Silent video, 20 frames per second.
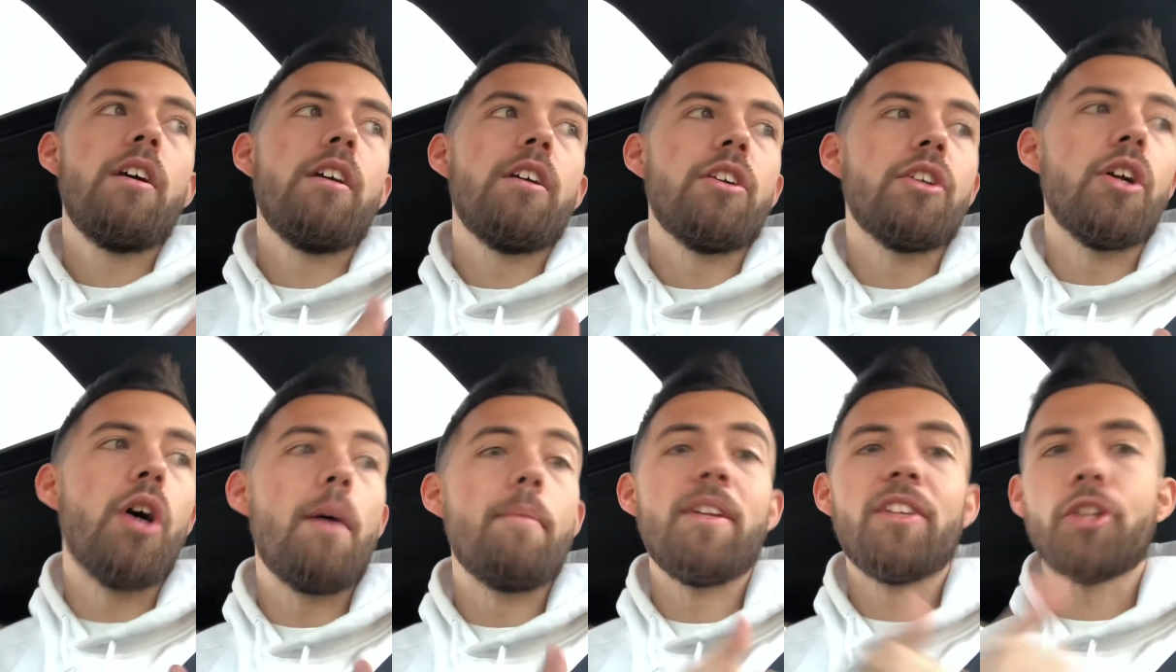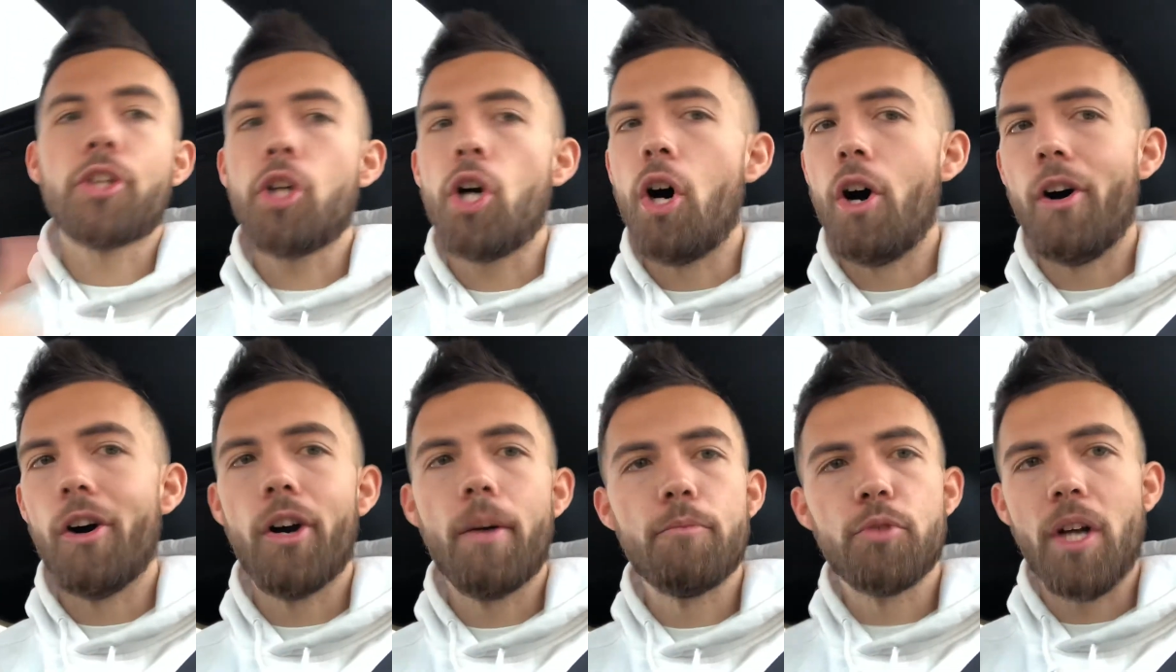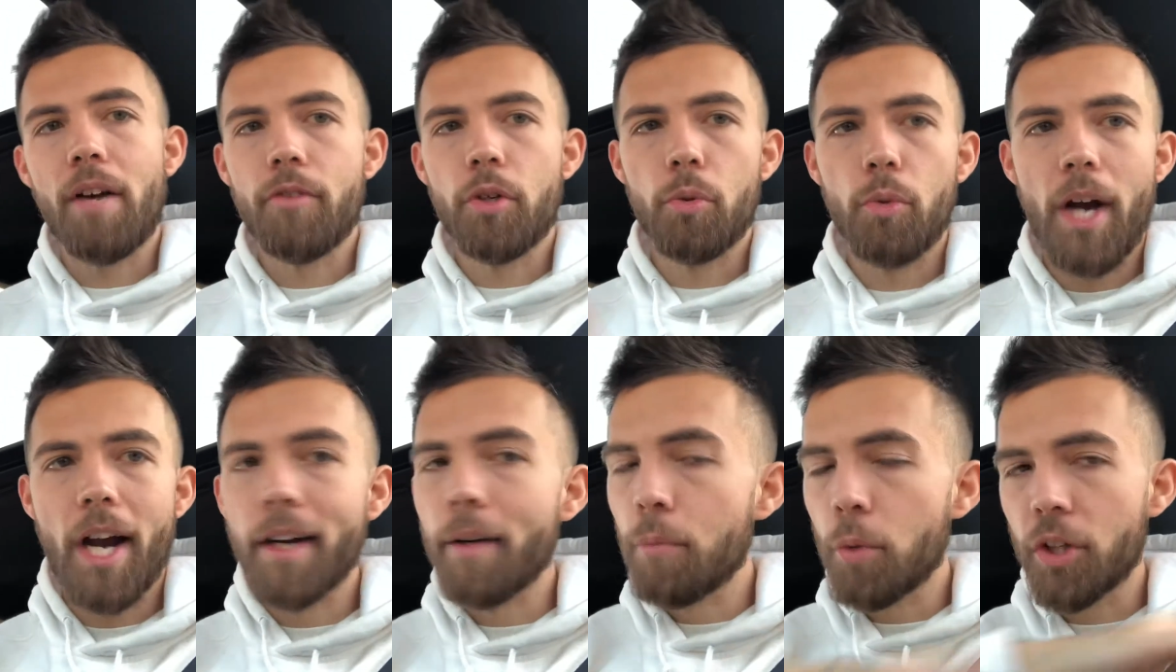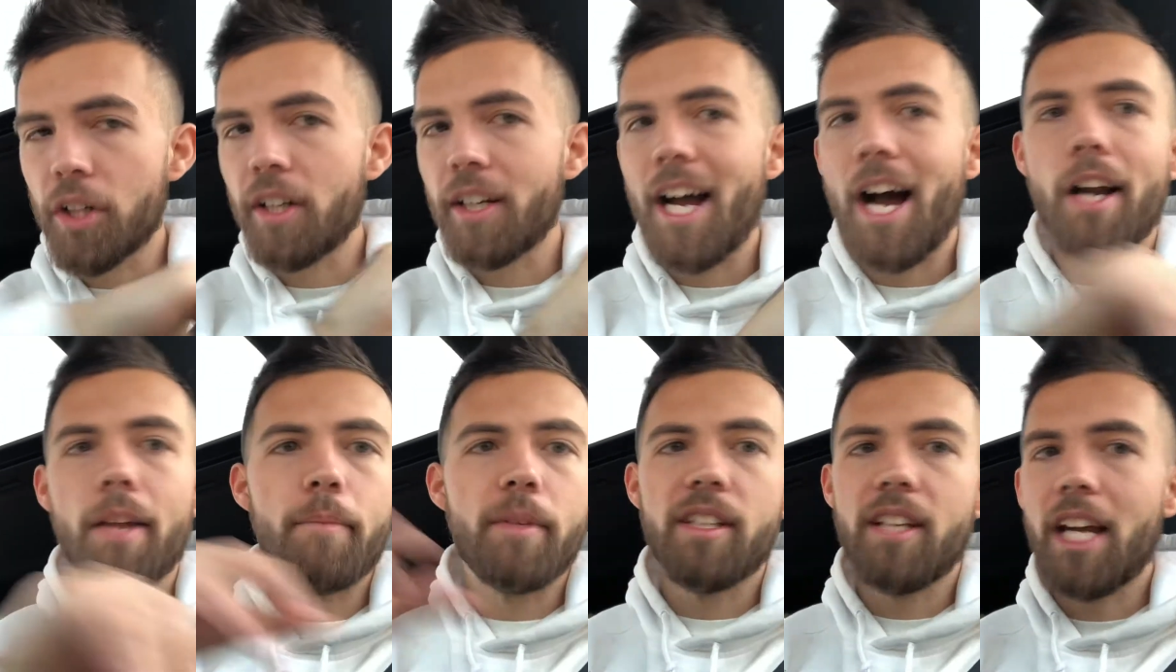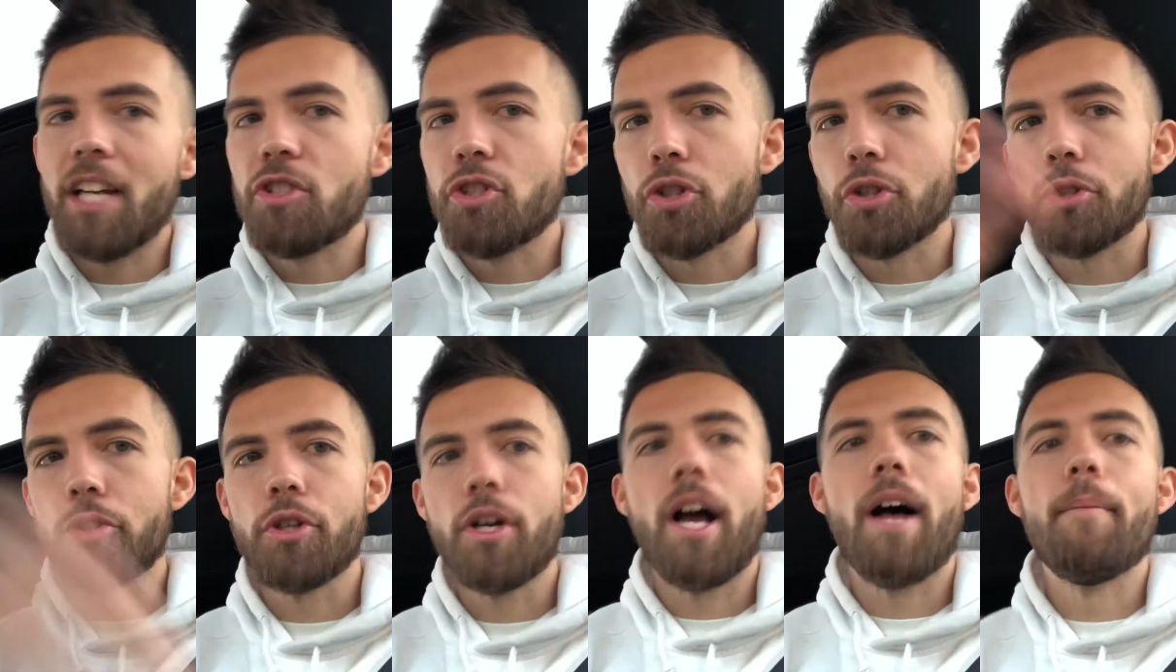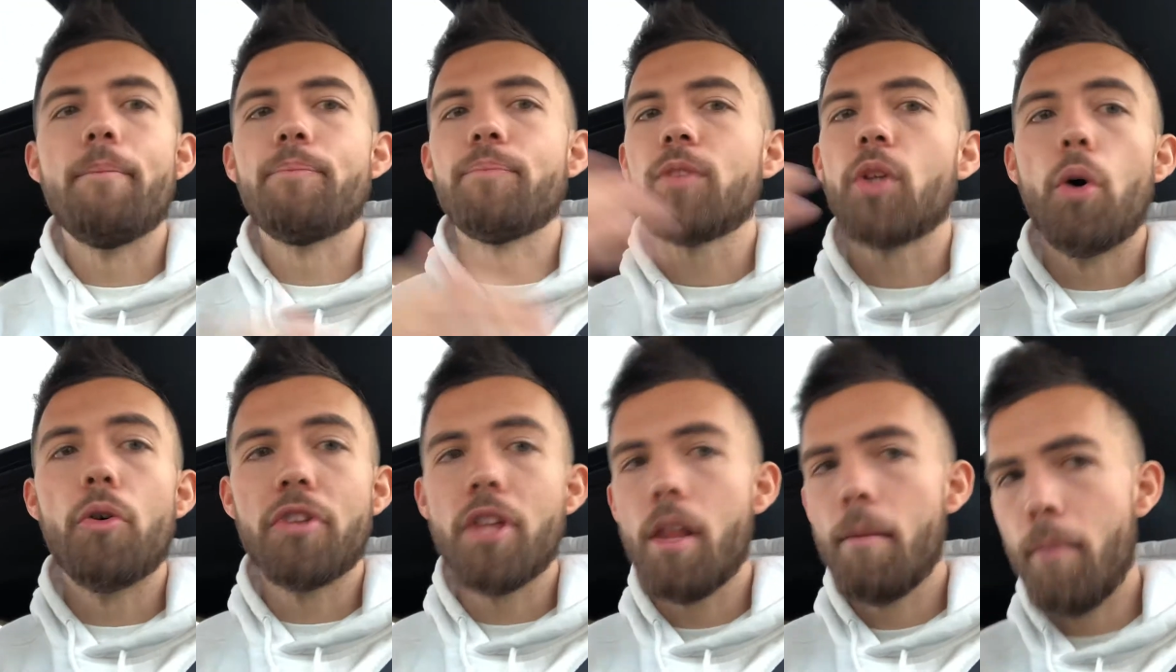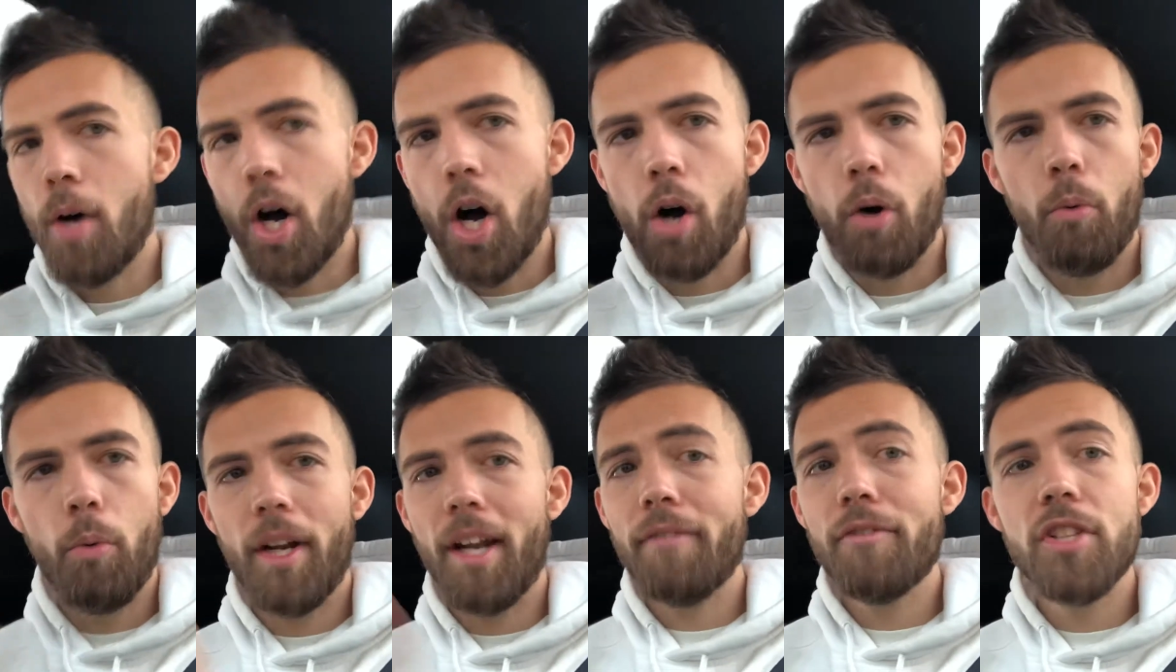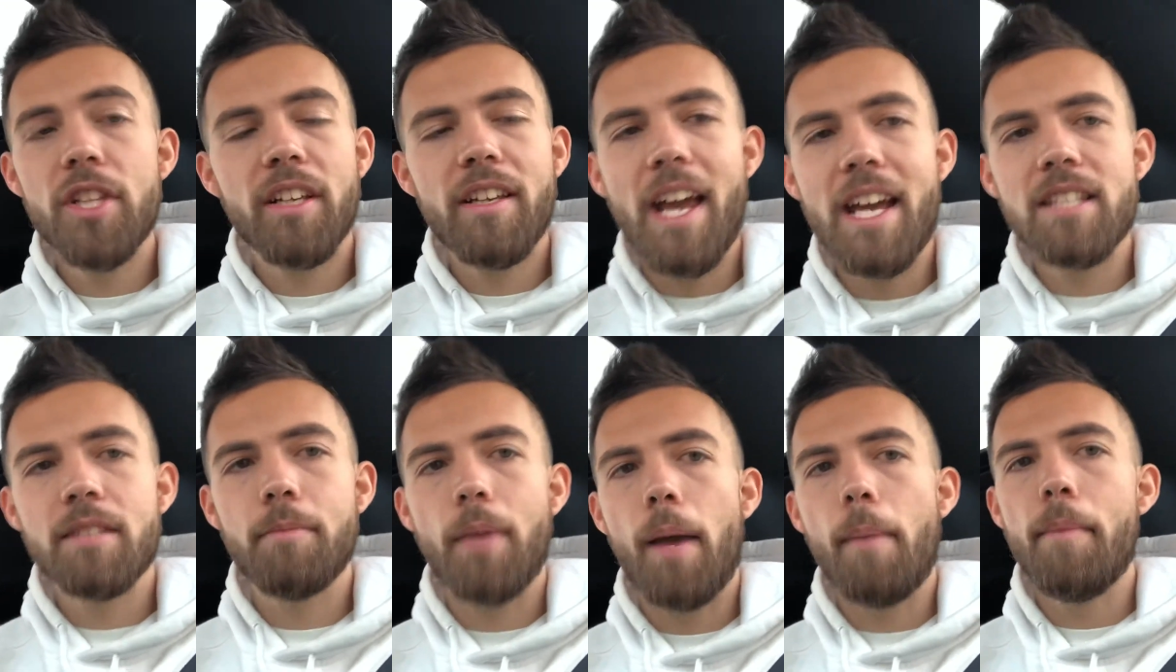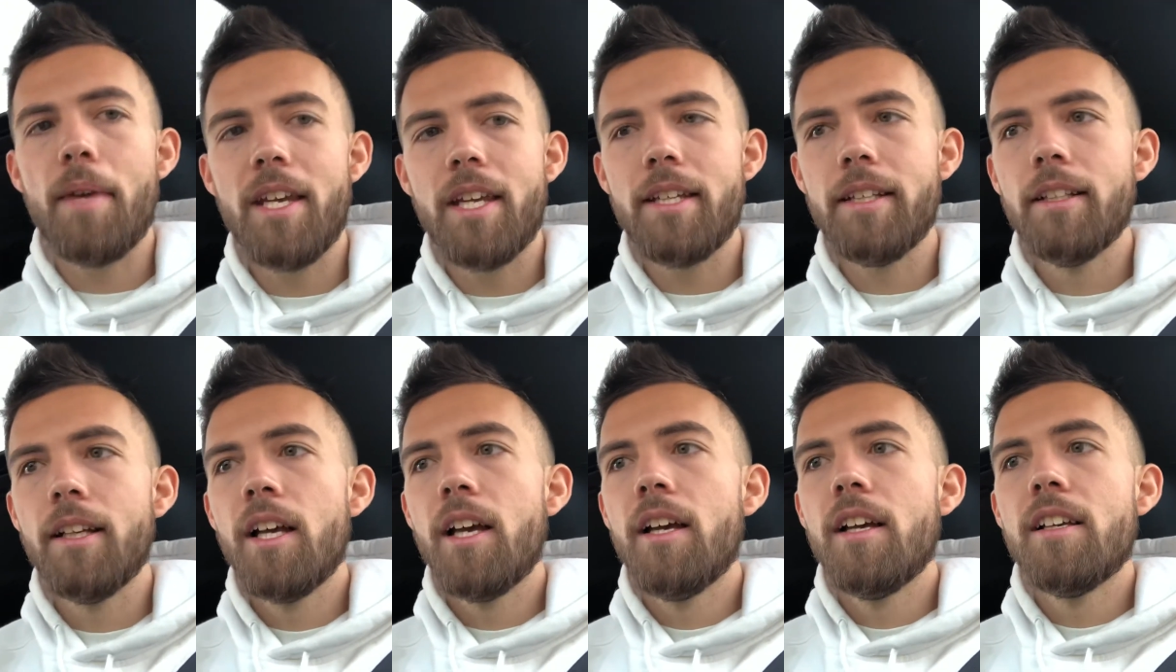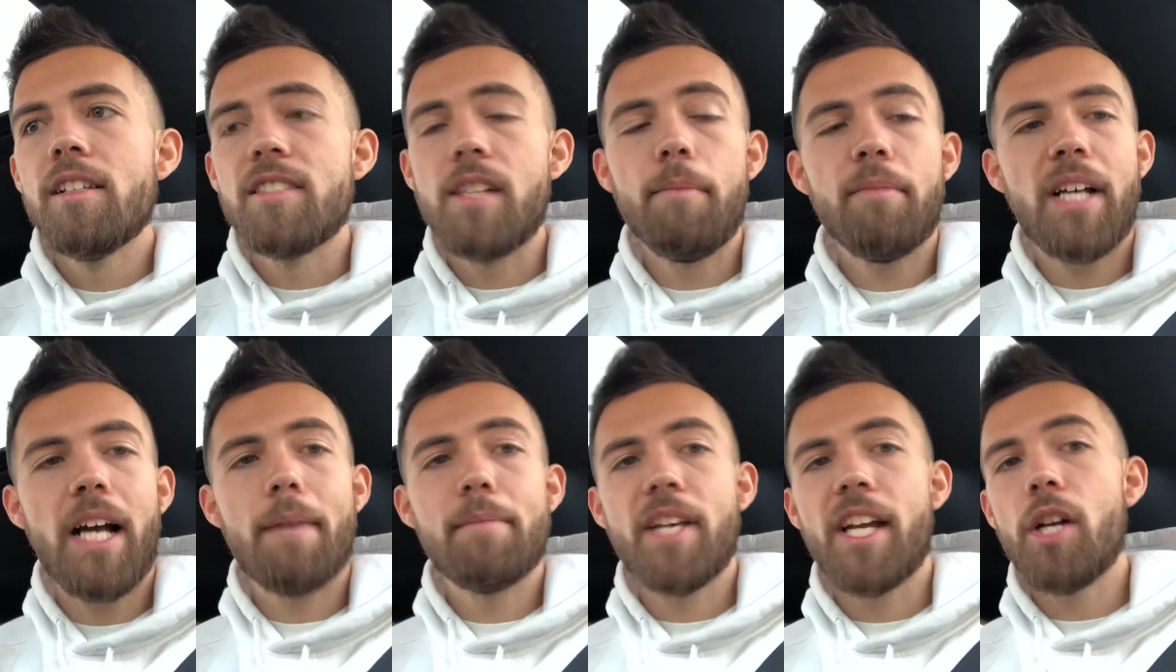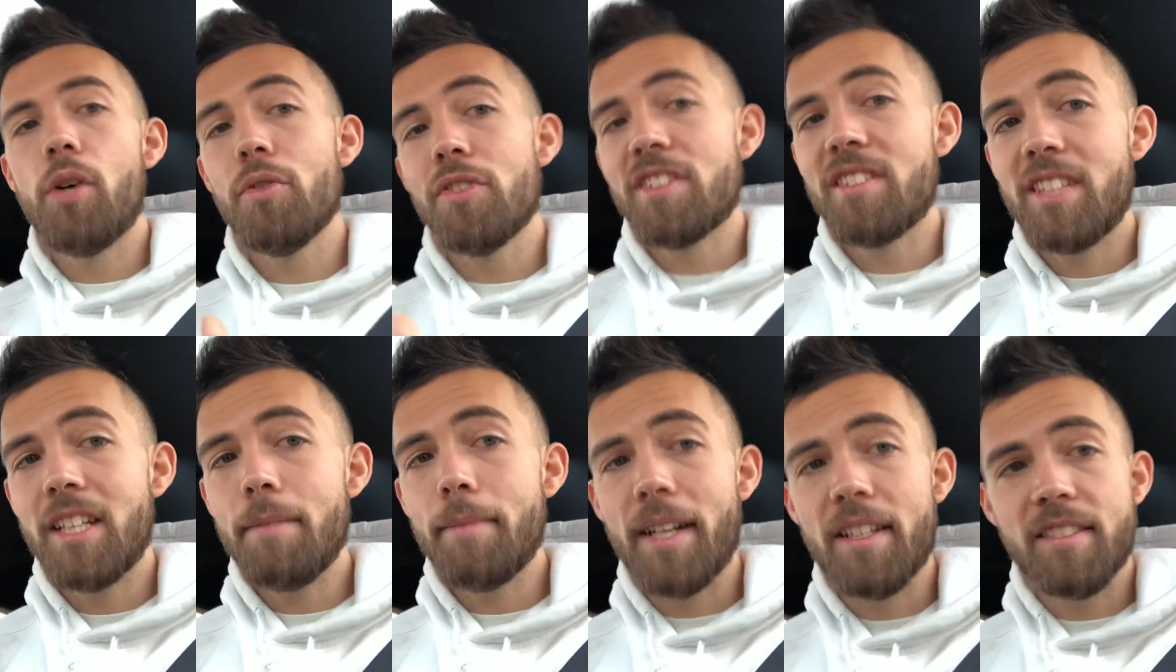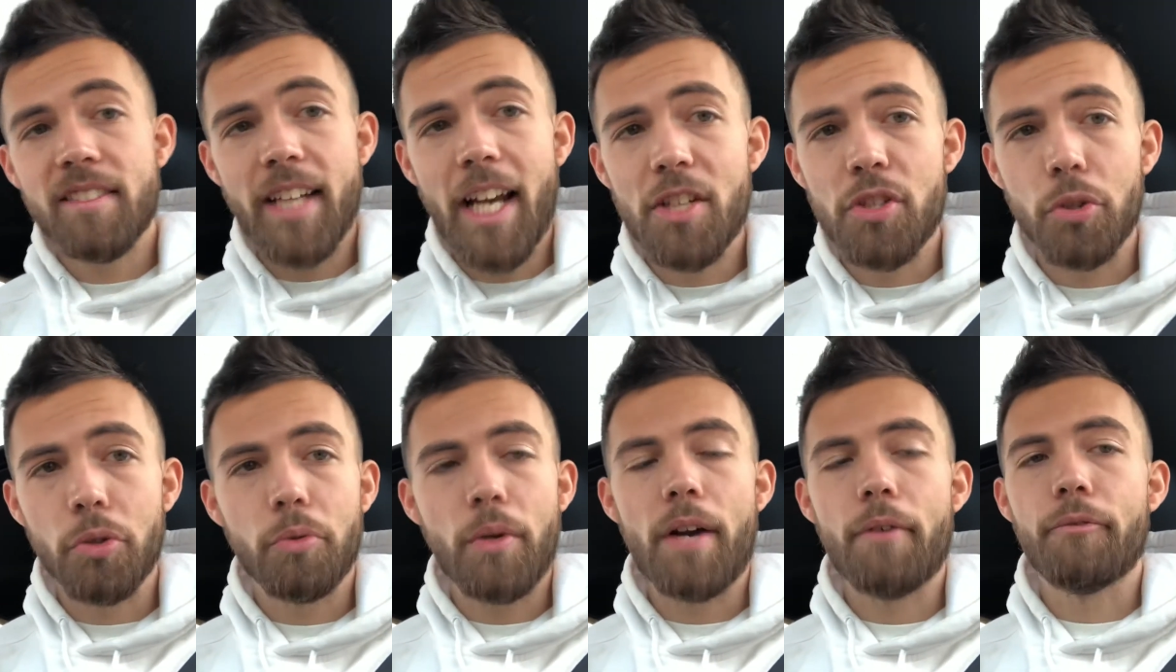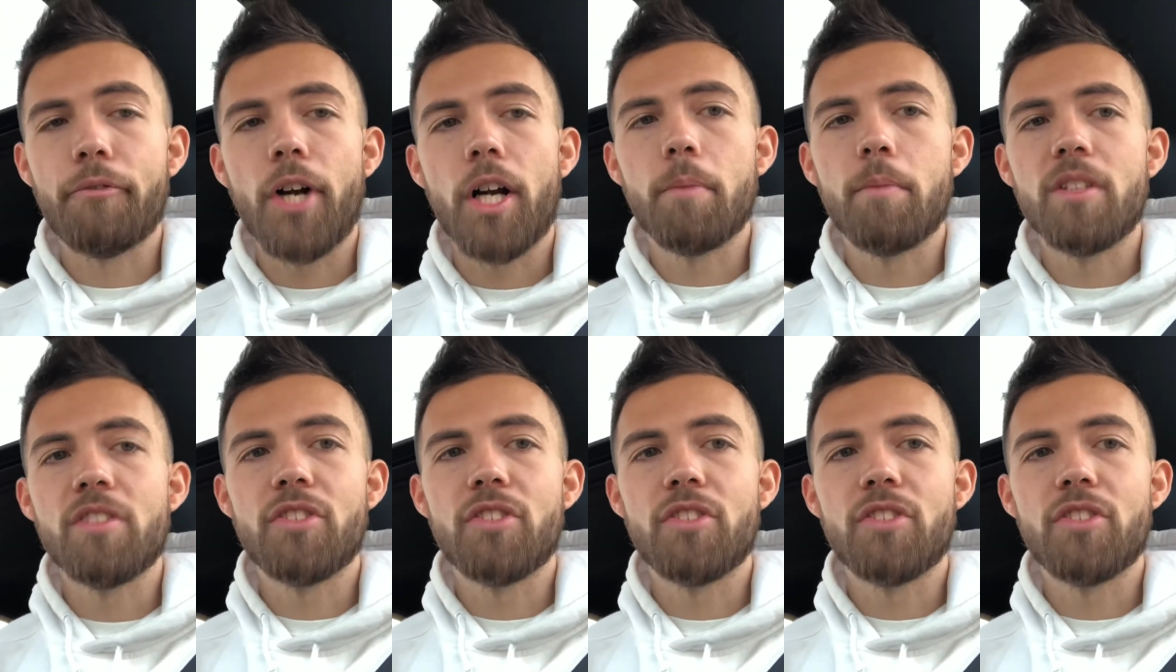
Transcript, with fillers: you know, I'm in the car, I'm driving around, I'm working out, I'm in nature, I'm going to the mall, whatever the case may be sometimes I don't see my schedule right in front of me.